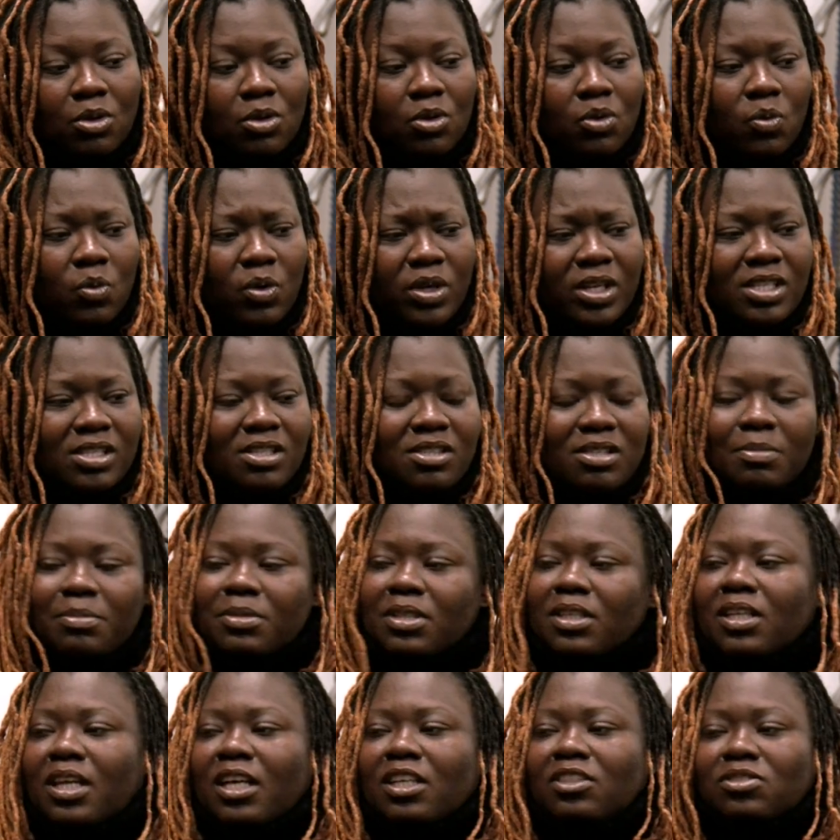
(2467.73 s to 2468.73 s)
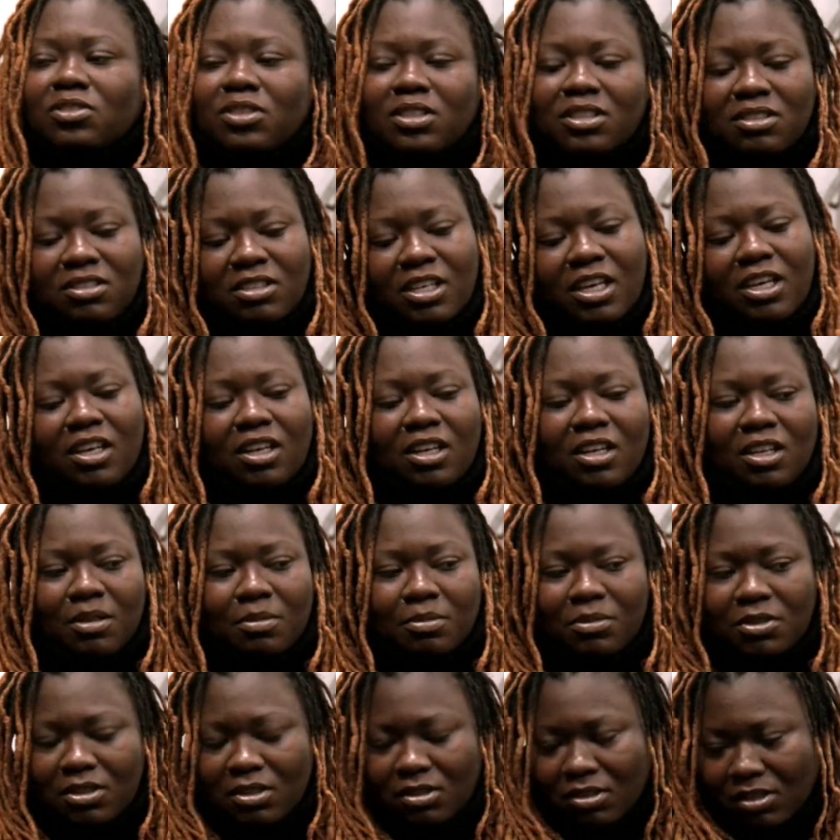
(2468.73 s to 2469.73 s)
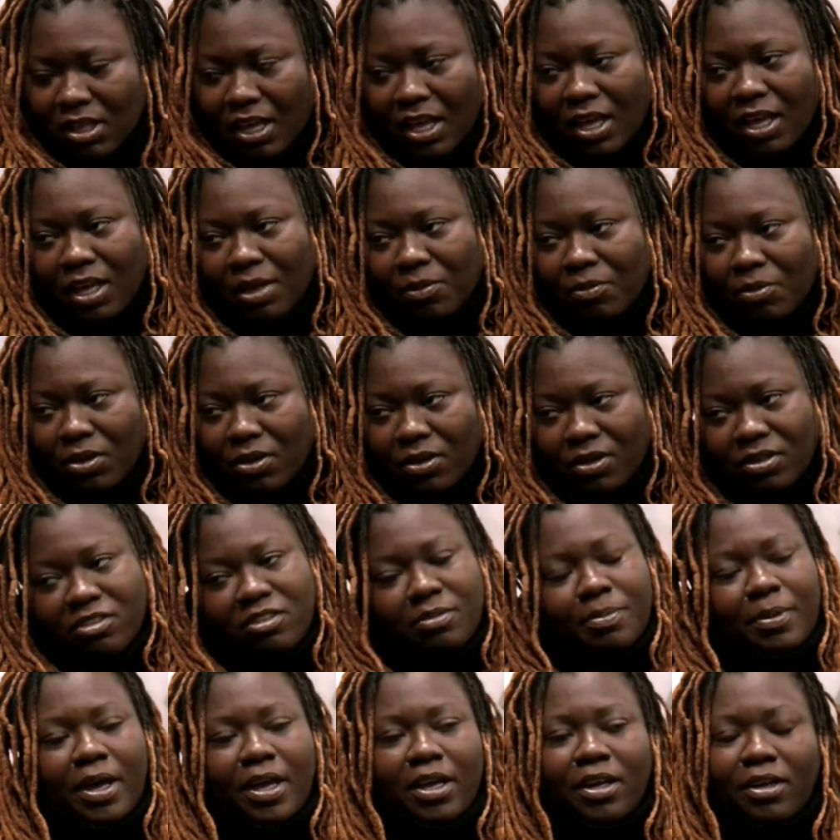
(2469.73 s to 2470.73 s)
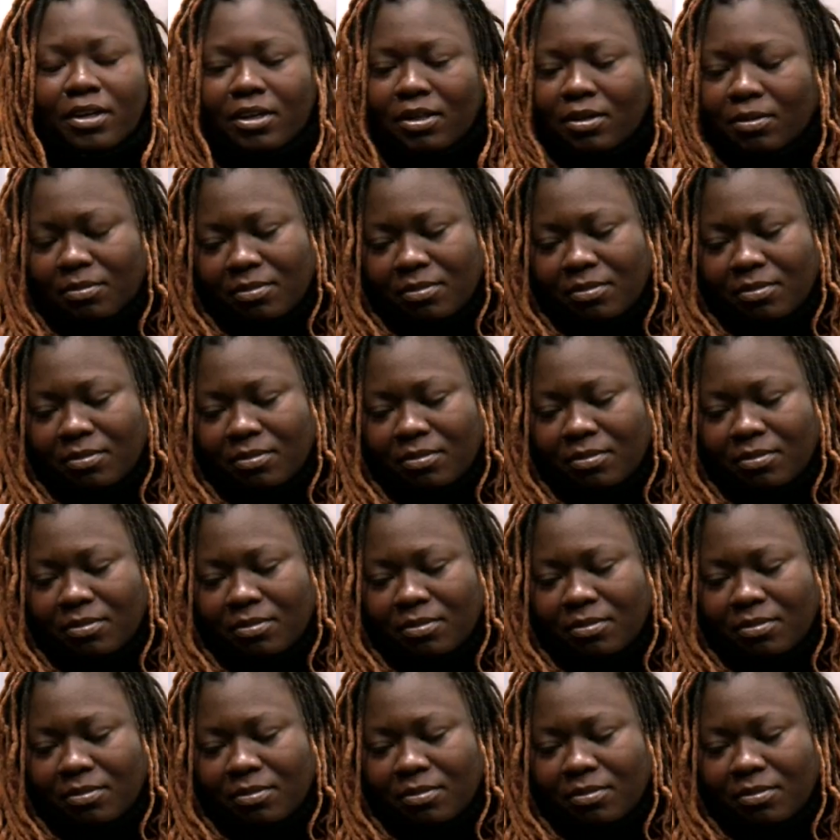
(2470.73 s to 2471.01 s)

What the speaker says: What is something that you could say to them that will inspire them?